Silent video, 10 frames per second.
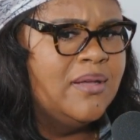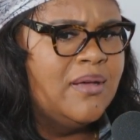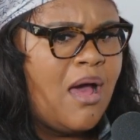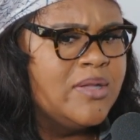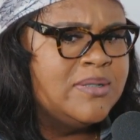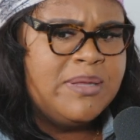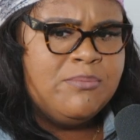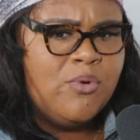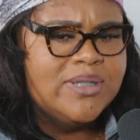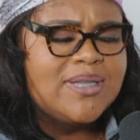cost me
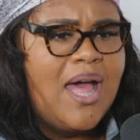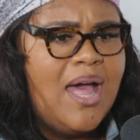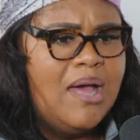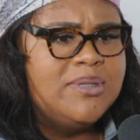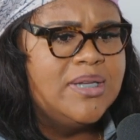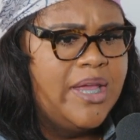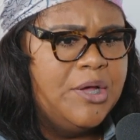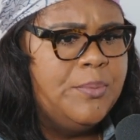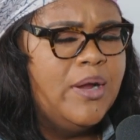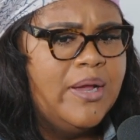more time to
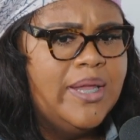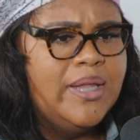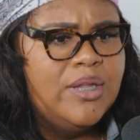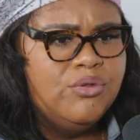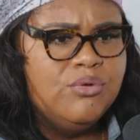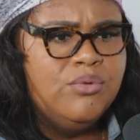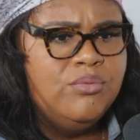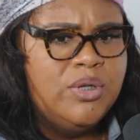help her and get her through,